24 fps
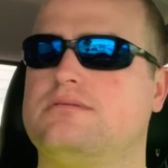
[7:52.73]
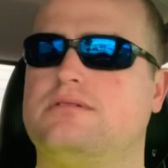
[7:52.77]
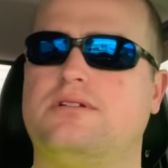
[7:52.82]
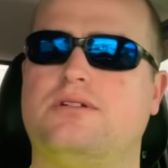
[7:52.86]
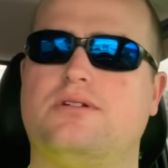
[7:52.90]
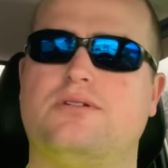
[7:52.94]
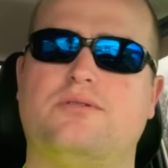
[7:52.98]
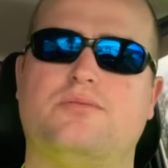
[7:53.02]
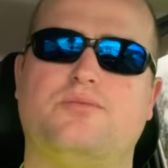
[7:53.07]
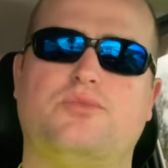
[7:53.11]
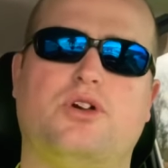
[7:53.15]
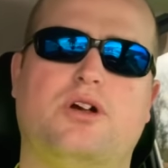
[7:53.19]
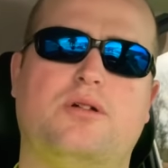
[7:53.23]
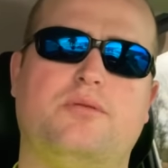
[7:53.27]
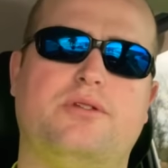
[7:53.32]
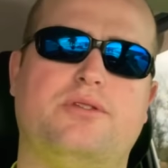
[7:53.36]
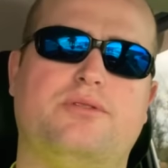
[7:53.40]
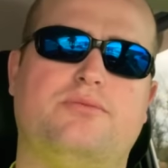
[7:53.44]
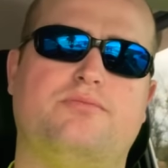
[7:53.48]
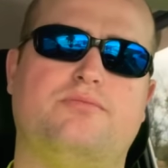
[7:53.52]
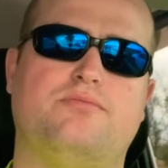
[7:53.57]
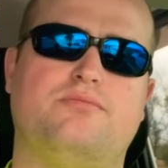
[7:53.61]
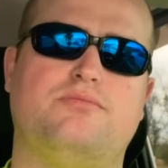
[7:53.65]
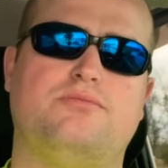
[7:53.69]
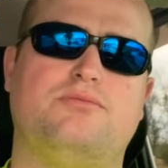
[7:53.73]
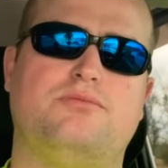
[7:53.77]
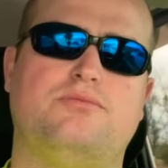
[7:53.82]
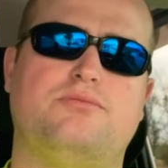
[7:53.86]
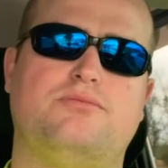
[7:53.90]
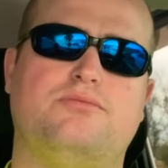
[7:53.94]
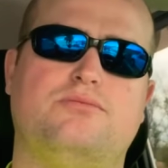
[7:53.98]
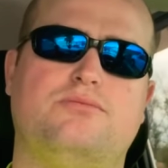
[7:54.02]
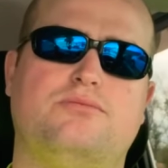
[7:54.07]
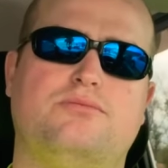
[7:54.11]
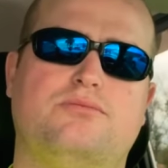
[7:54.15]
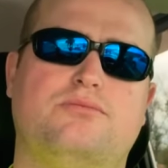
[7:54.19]
uh, probably
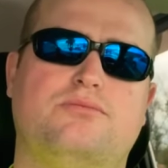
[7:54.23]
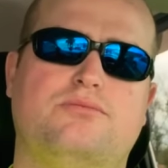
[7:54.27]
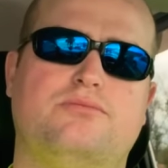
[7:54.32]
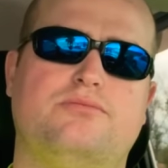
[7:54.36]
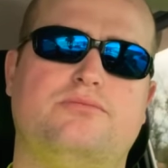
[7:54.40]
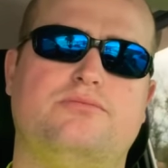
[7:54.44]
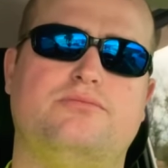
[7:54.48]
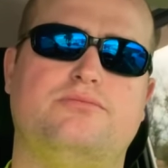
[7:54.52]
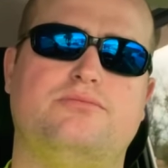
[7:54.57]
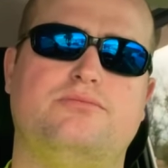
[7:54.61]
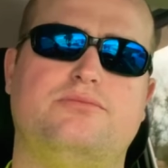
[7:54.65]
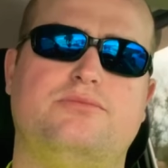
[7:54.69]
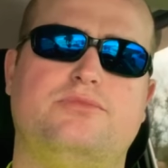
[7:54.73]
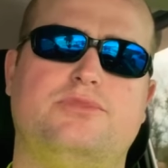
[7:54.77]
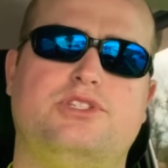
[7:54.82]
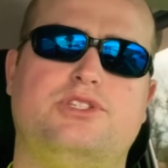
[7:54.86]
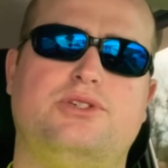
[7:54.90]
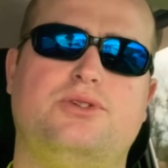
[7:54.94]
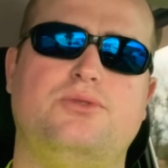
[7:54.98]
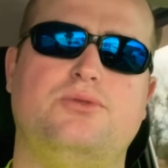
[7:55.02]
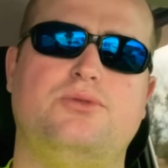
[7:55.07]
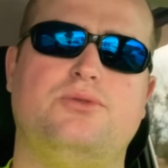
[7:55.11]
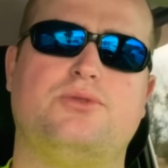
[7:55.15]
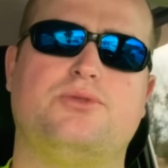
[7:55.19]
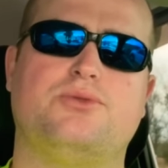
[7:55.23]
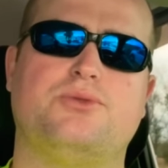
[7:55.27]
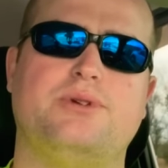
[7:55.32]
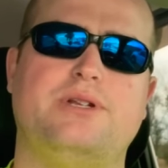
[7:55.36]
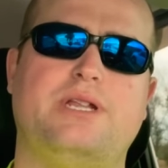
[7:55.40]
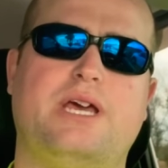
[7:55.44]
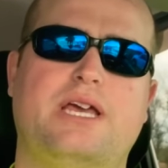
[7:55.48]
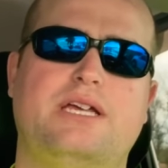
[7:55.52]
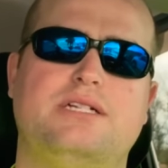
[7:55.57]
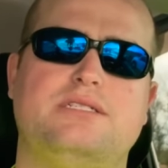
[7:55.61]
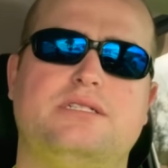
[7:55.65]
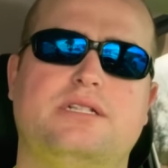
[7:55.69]
two or three
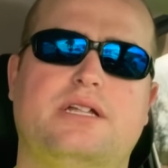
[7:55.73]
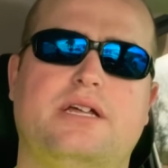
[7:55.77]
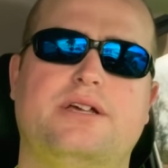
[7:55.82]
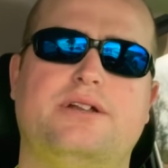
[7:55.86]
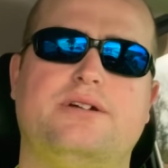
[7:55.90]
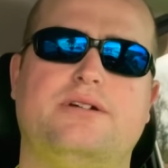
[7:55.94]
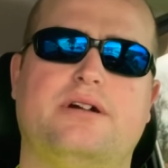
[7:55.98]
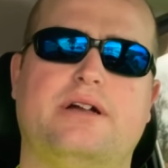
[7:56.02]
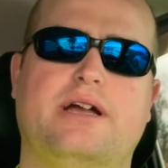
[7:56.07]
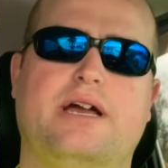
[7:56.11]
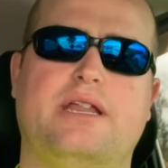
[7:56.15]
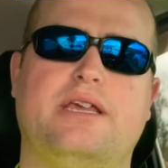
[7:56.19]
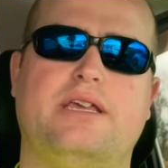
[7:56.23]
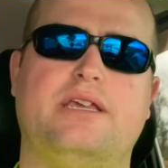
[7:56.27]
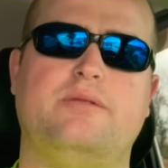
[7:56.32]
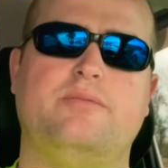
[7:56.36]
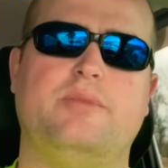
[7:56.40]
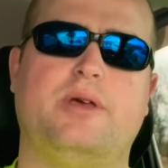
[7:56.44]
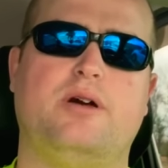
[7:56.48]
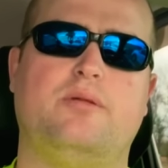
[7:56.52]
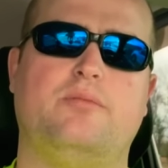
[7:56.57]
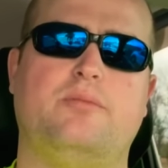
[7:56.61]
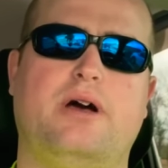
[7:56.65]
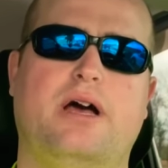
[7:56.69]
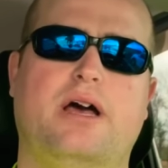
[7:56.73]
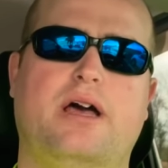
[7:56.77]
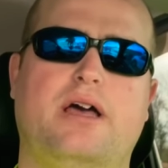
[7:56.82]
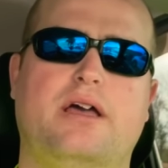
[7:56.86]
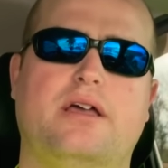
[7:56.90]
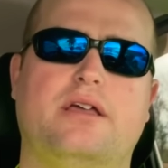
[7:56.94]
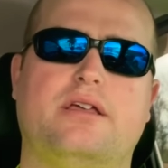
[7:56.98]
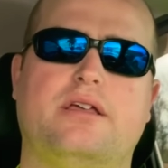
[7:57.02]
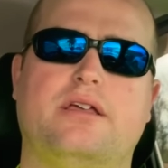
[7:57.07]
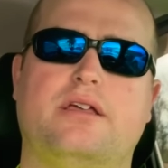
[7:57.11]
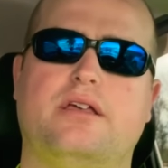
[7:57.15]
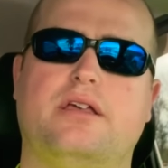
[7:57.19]
days later, I got an email
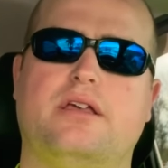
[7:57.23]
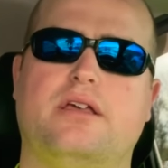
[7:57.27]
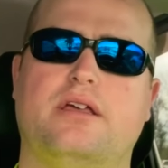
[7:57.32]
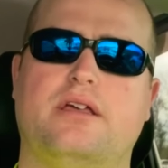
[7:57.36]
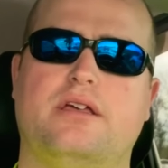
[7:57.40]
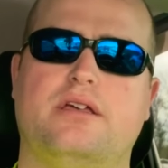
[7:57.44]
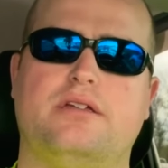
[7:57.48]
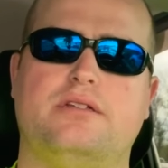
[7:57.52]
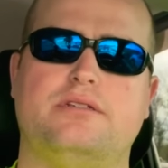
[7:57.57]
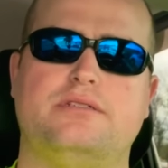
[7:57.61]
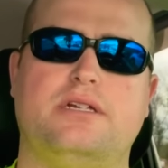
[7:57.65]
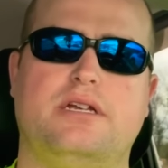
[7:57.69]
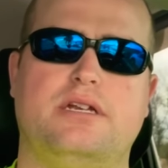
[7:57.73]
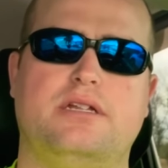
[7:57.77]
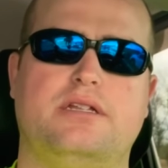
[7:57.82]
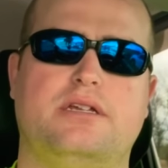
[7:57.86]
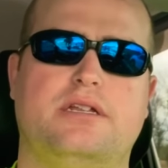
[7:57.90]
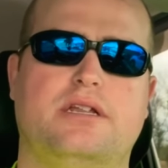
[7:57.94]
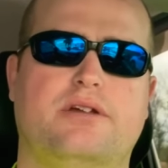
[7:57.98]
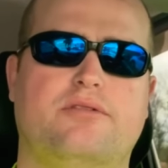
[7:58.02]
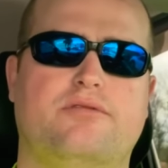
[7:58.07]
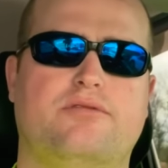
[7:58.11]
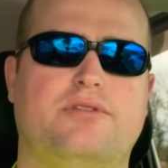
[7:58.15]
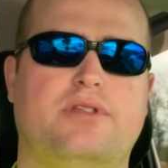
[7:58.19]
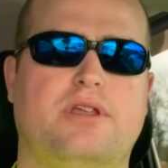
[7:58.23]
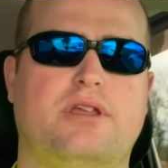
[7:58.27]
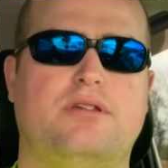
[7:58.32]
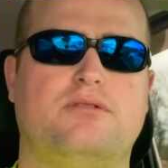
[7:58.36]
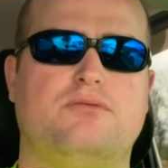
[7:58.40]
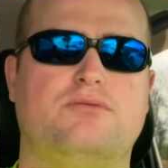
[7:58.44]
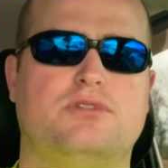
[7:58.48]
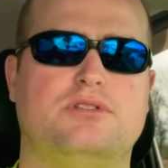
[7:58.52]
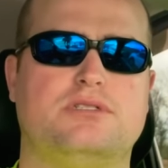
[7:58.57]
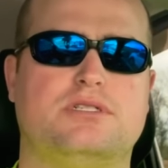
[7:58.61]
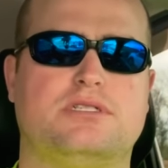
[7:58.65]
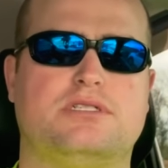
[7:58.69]
back saying that
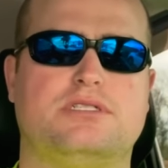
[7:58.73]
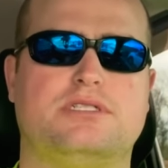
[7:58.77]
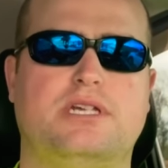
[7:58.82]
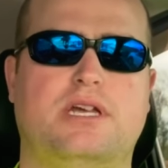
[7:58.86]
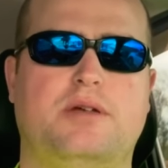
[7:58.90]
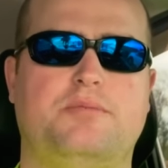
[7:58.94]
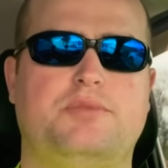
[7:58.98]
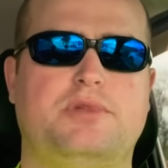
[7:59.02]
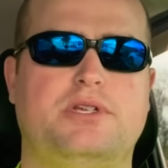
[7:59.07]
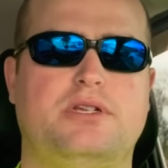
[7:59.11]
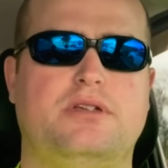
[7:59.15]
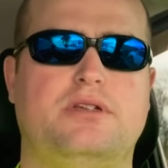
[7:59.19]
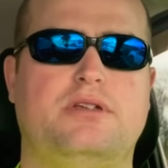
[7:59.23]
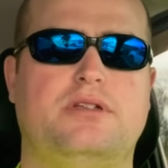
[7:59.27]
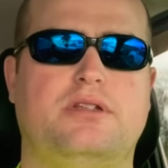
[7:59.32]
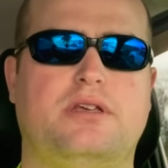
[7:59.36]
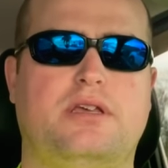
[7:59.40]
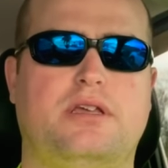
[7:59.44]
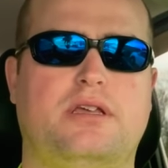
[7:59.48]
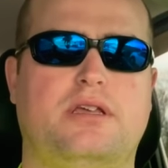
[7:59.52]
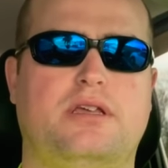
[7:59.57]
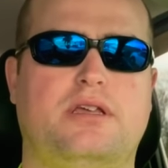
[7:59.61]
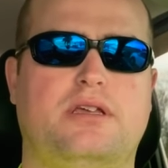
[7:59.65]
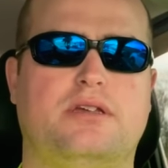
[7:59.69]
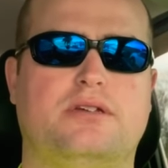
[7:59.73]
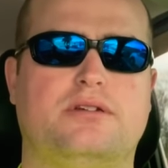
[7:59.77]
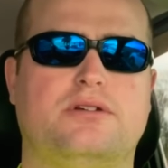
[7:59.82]
everything was accepted and